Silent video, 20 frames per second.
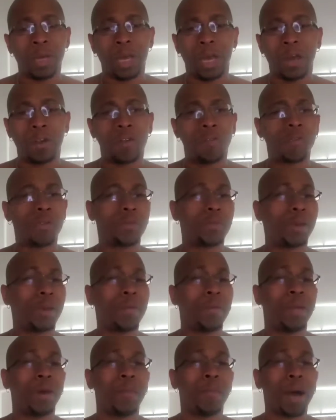don't know if it was
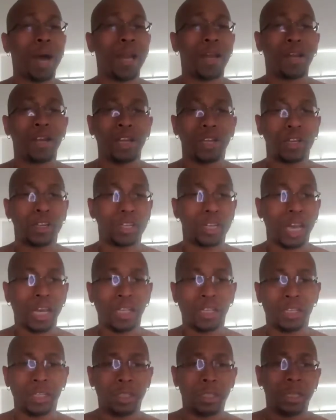maybe a minor
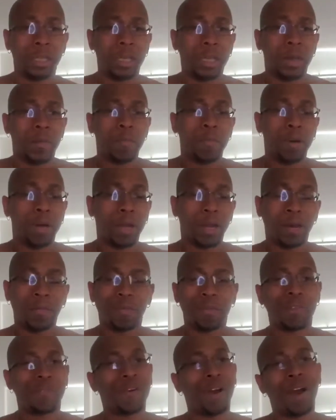irritation, but
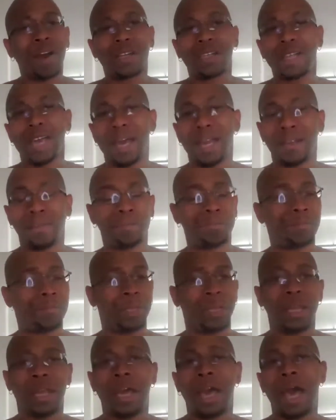as far as that
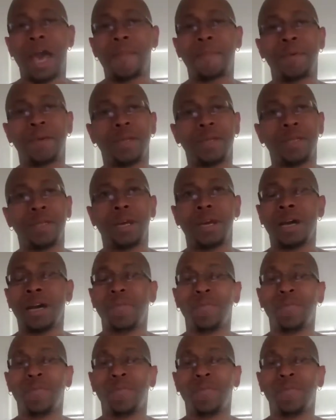happened,